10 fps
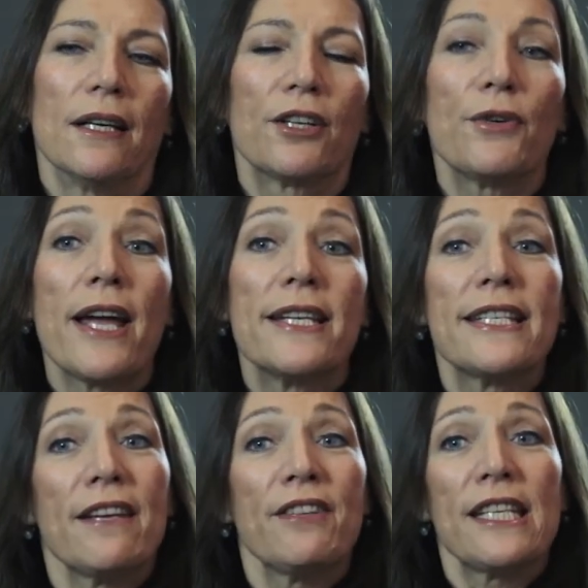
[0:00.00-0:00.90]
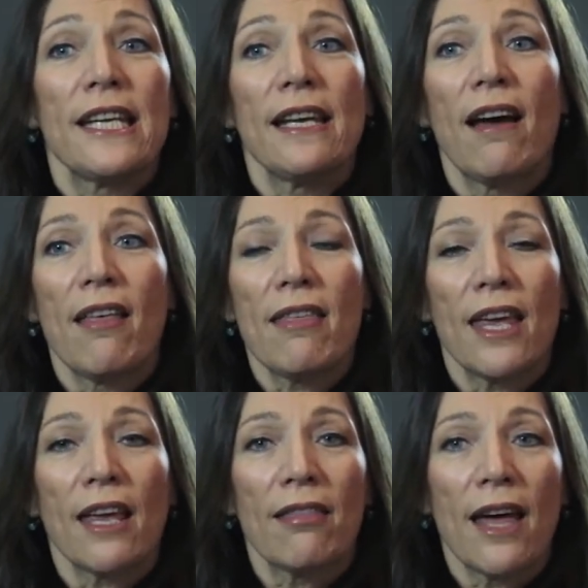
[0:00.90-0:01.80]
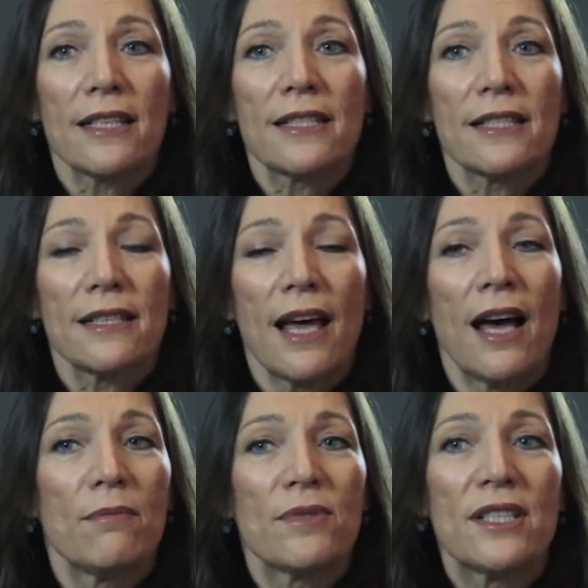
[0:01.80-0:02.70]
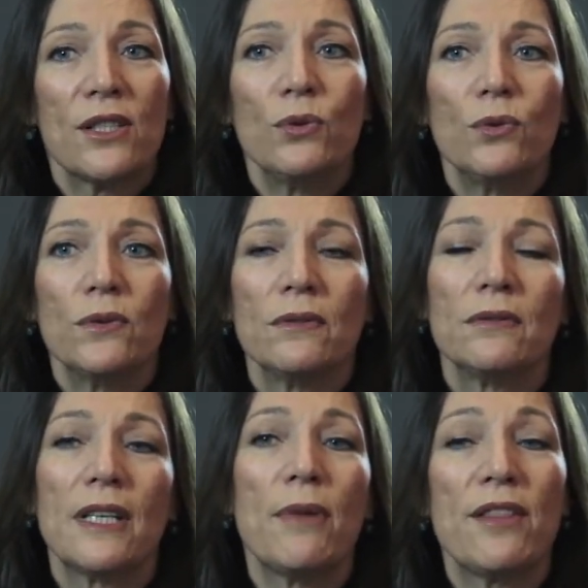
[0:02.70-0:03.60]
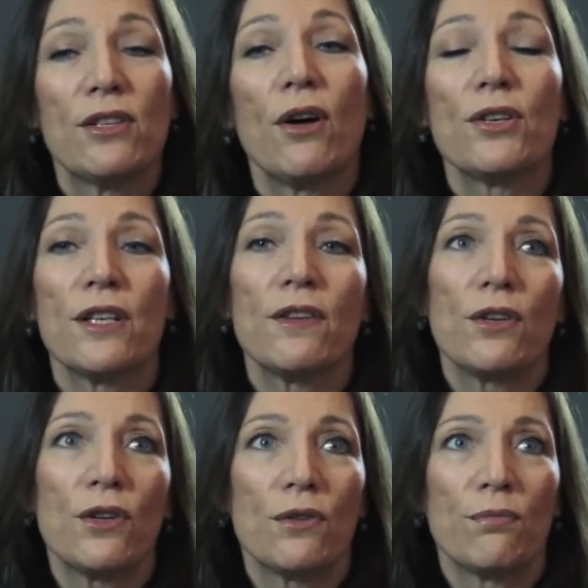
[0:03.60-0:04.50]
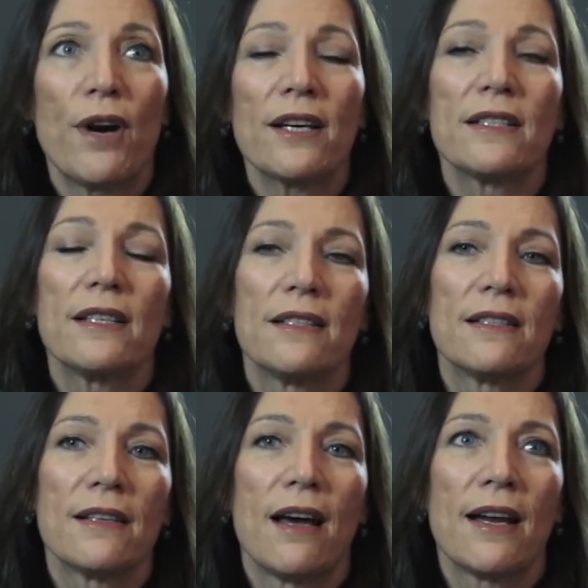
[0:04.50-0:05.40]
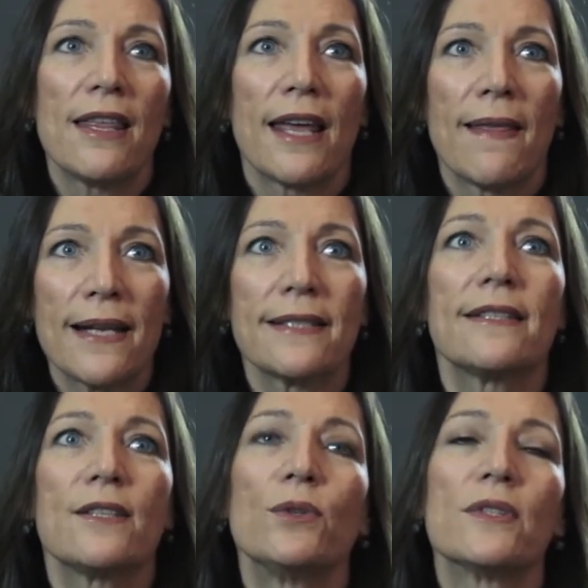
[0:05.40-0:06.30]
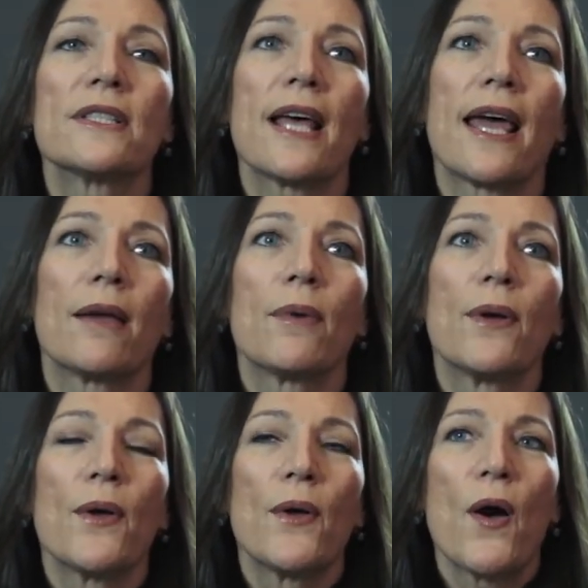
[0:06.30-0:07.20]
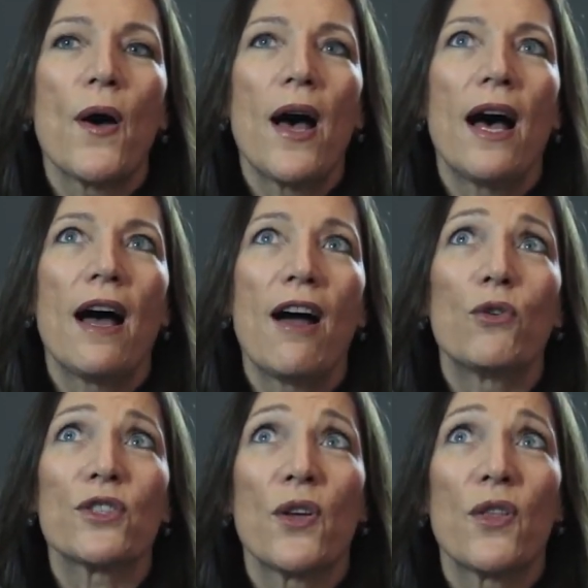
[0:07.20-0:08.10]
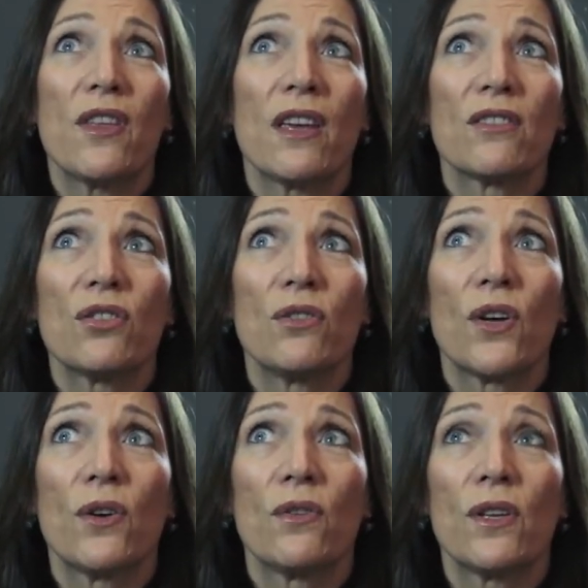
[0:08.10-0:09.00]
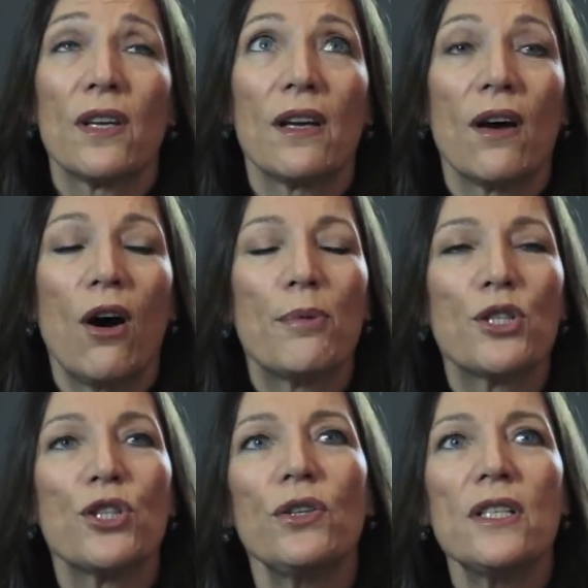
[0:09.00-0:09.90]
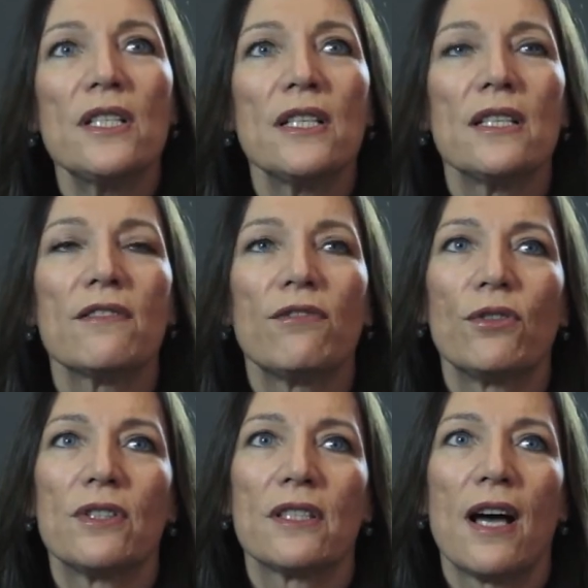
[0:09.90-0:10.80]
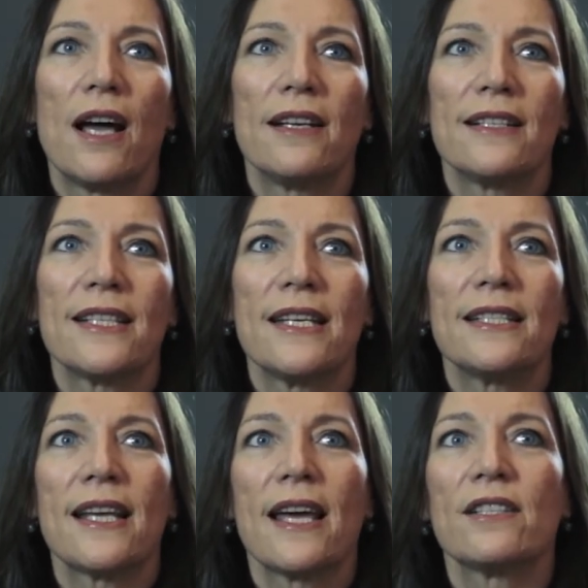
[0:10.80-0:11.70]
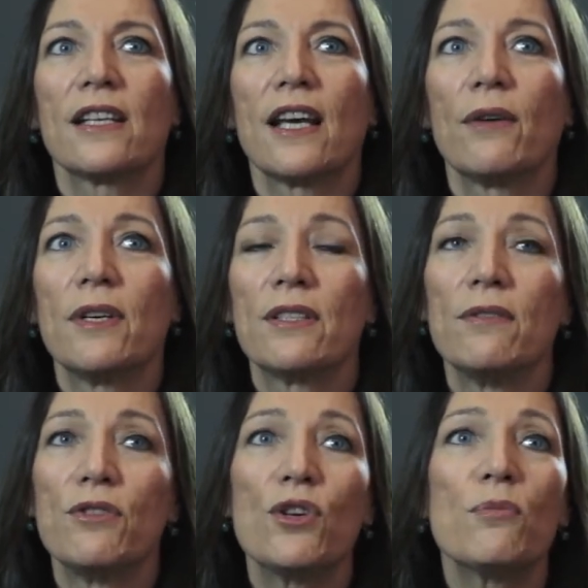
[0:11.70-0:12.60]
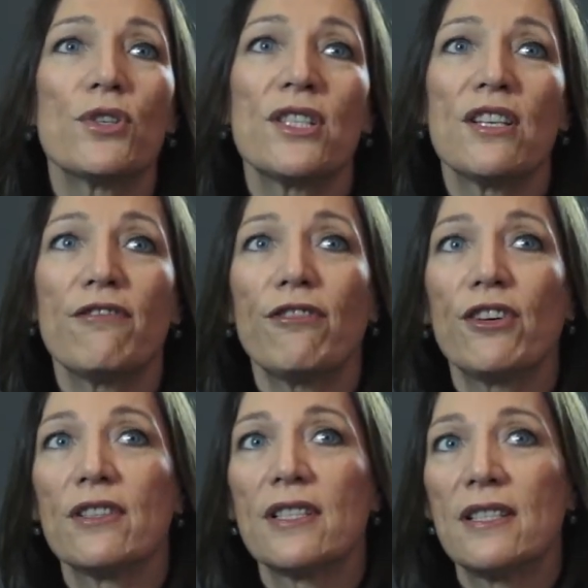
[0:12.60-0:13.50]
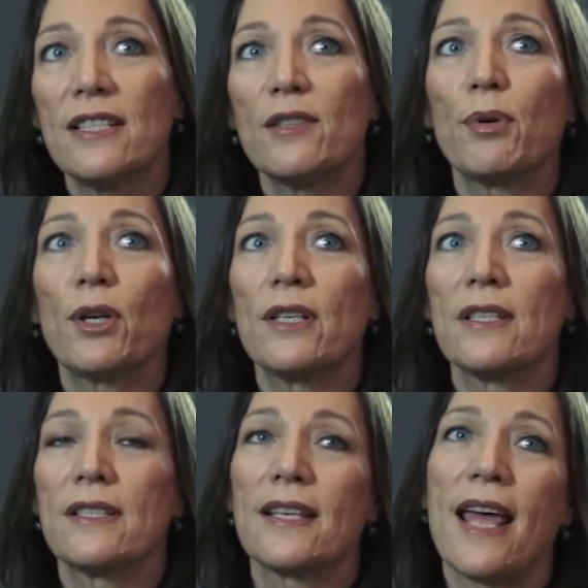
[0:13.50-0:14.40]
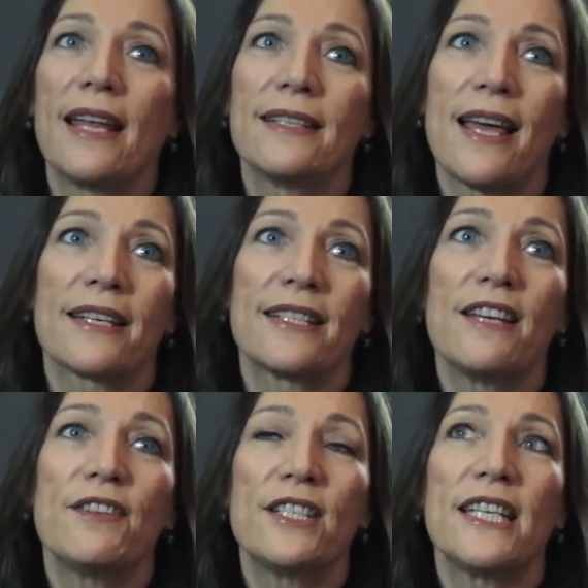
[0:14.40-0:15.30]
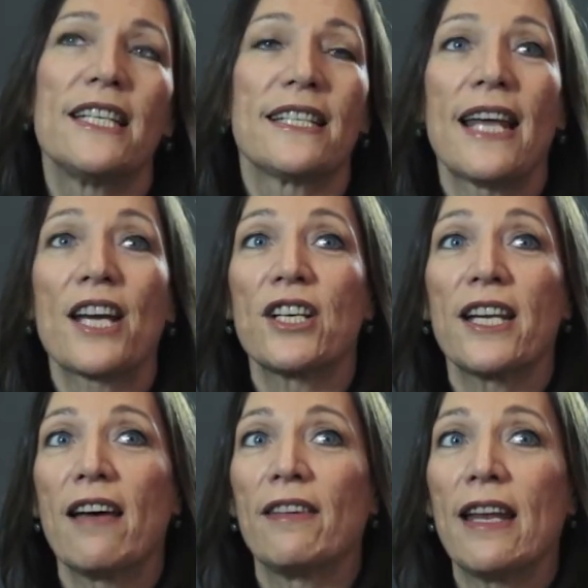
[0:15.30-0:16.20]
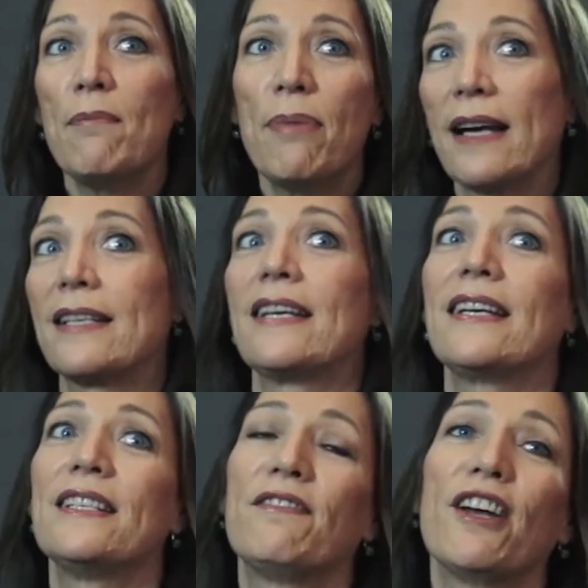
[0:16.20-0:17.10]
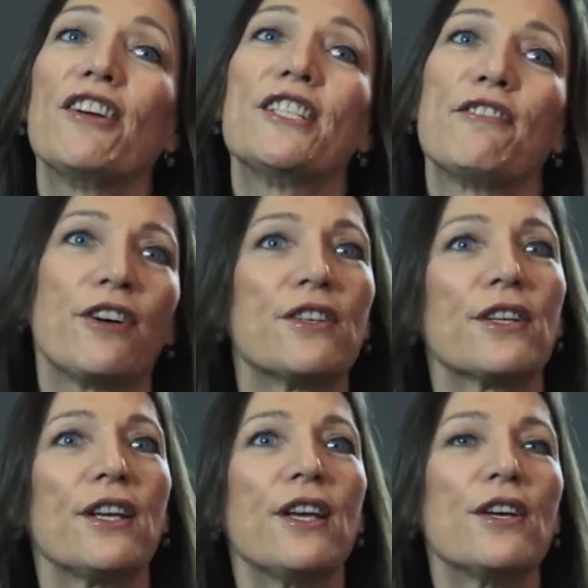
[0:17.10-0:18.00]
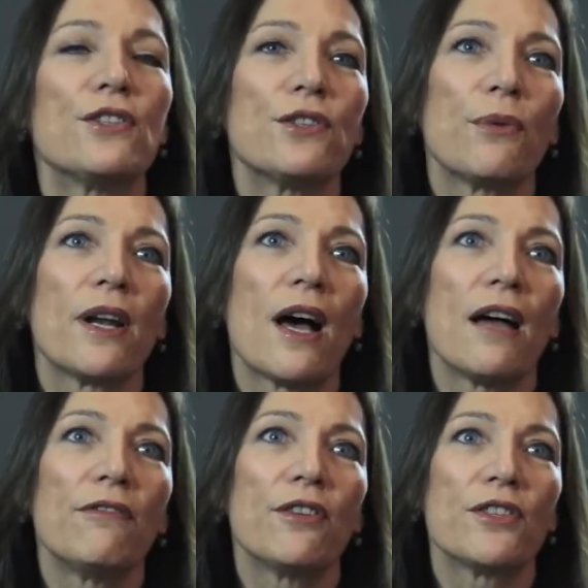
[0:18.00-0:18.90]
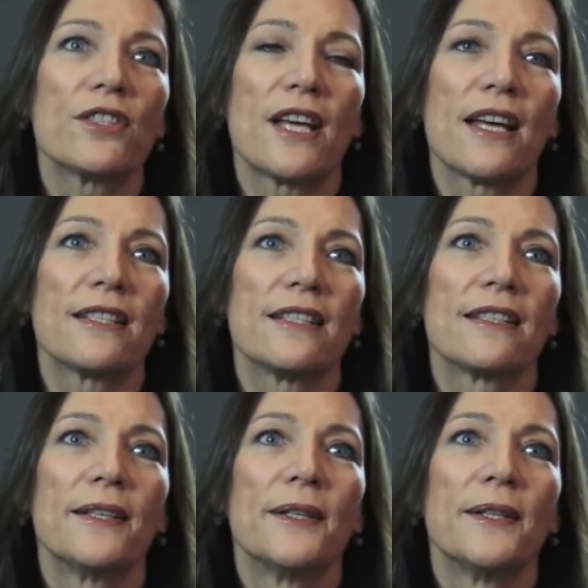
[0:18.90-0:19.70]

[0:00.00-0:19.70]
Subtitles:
creativity, I think that's still, and methodology that you practice in design, I think that's still the same. I also think too, though, the opportunities for designers these days to go into numerous different disciplines and activities and actually have an impact is very different to when I first started.